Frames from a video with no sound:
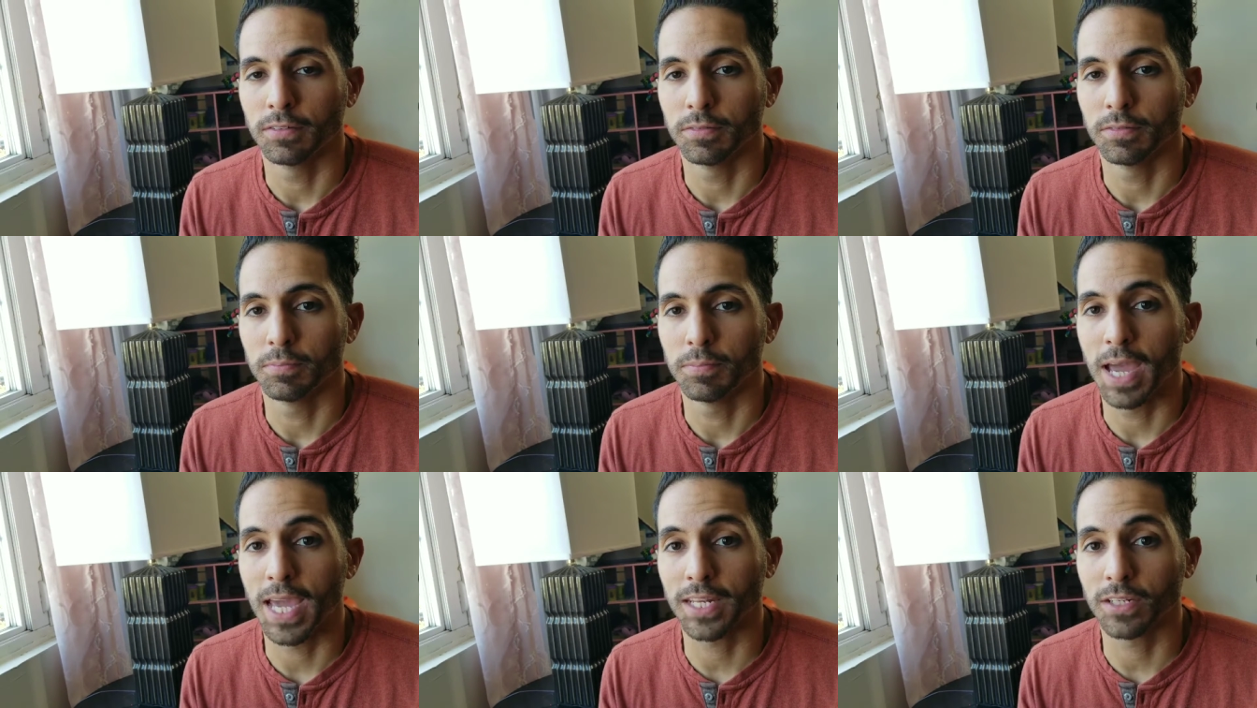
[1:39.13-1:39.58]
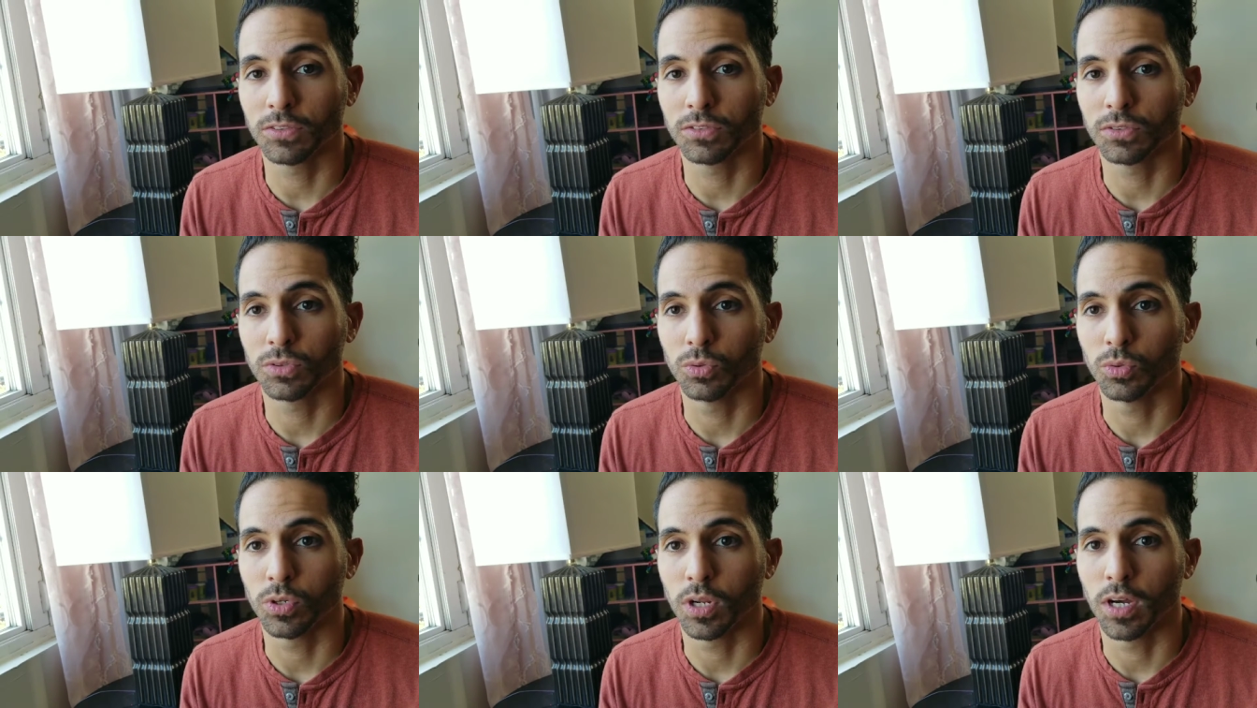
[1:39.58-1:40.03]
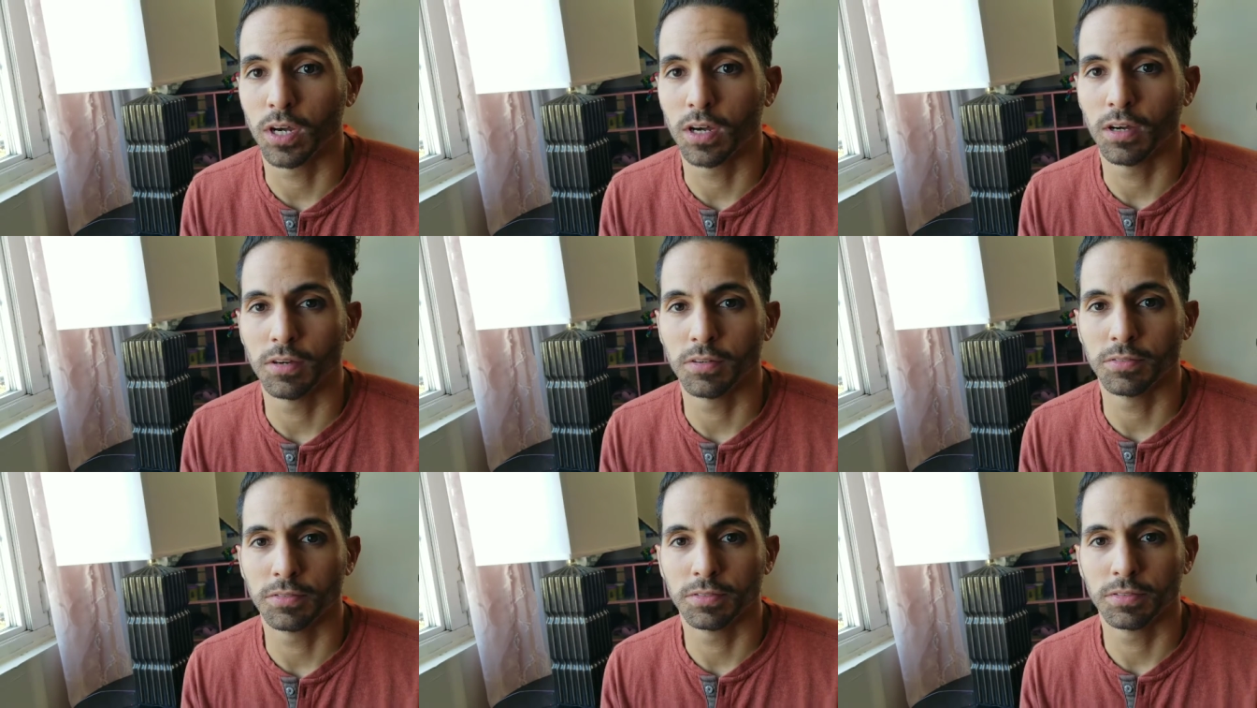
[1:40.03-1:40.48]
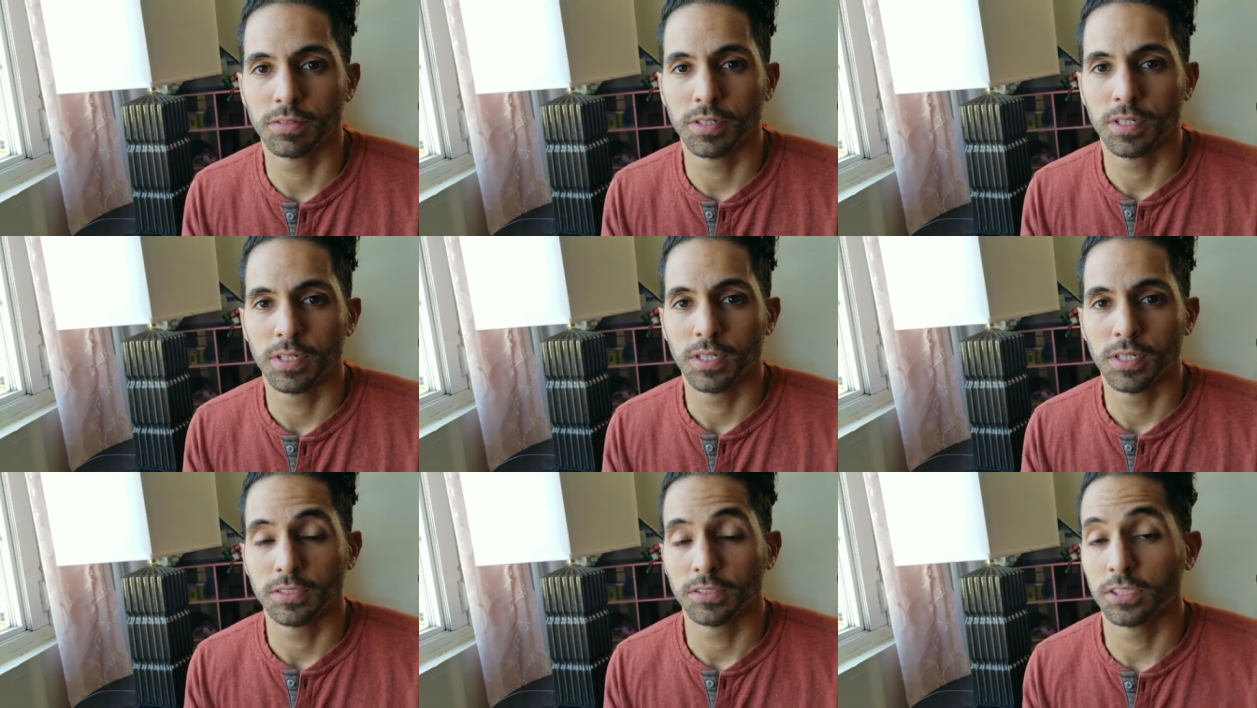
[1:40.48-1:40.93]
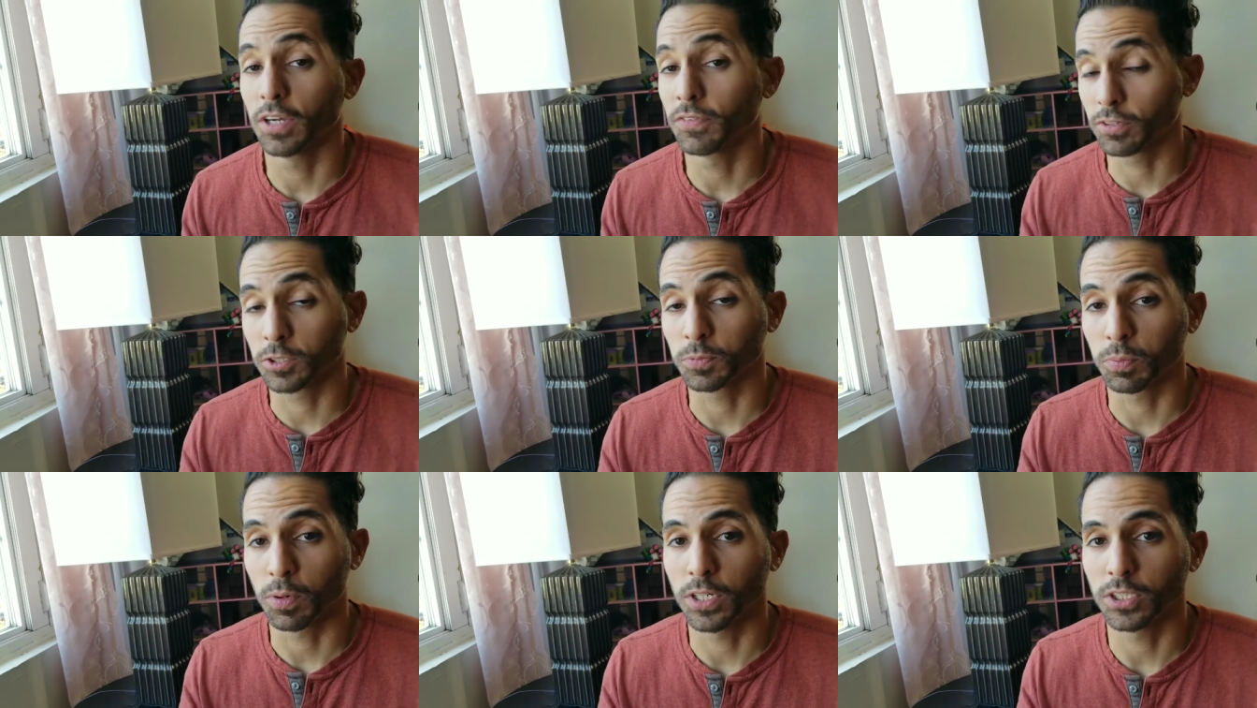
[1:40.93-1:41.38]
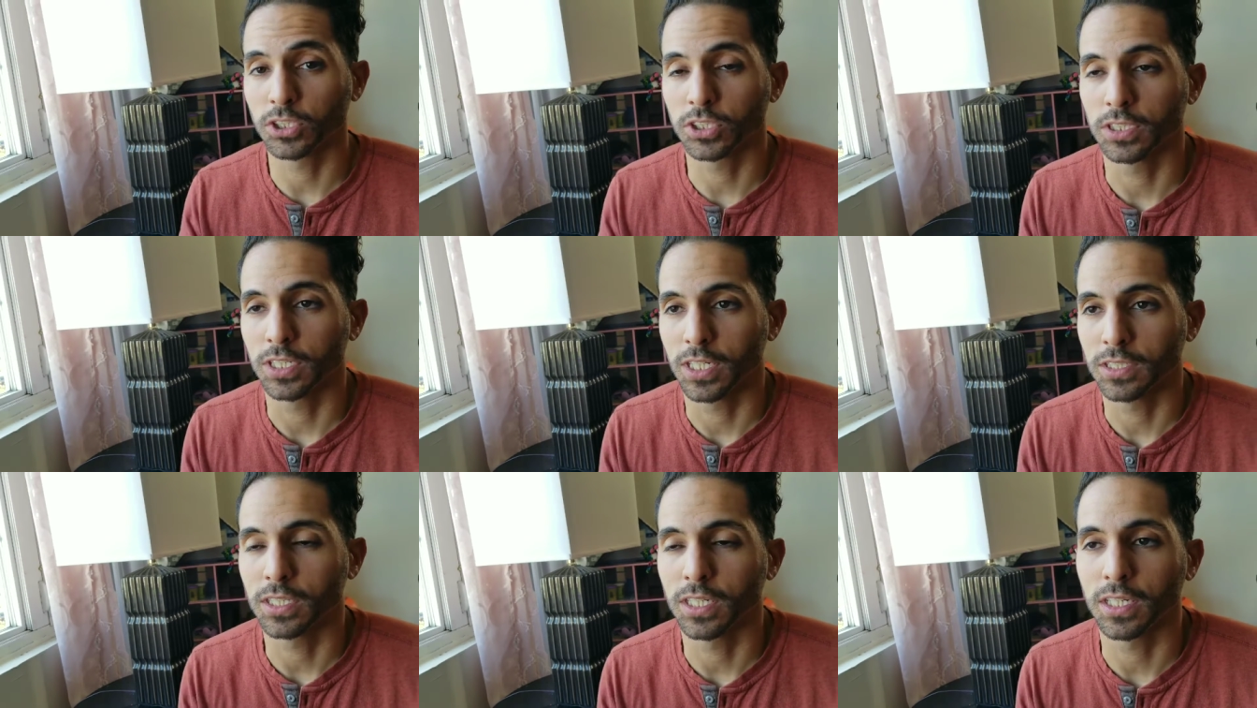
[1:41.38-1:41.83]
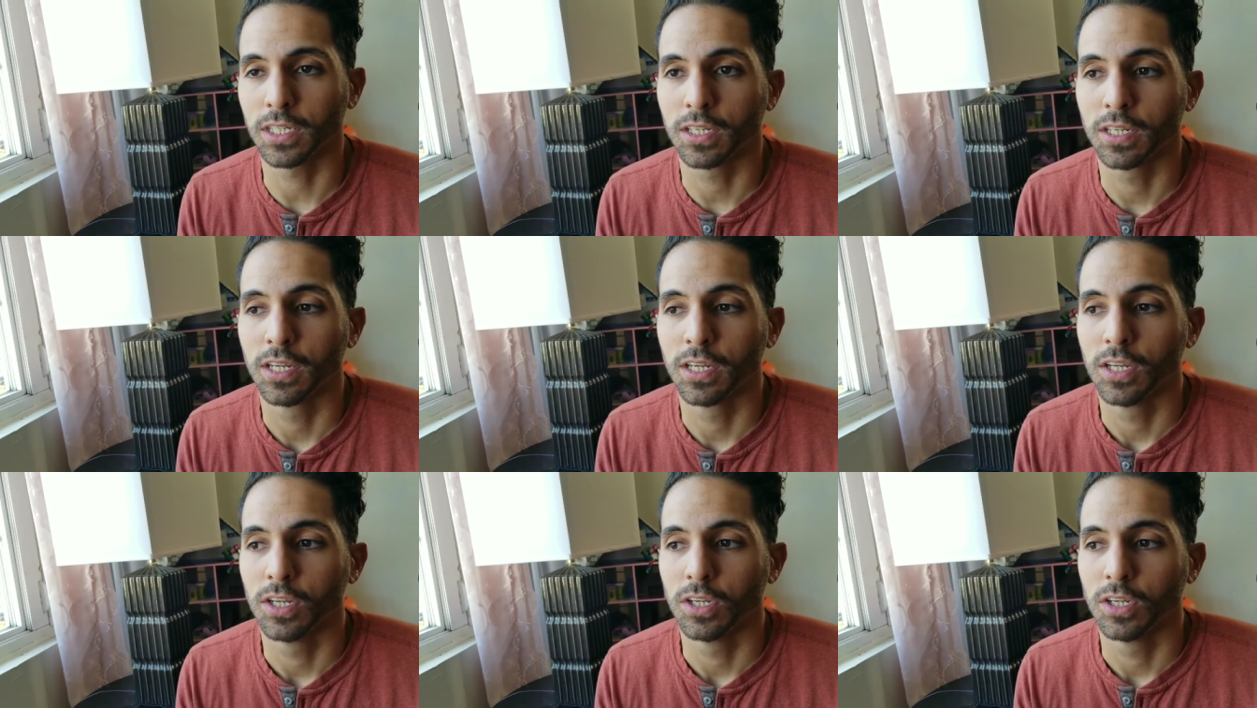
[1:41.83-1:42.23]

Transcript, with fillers: magnitude of self-expression, I think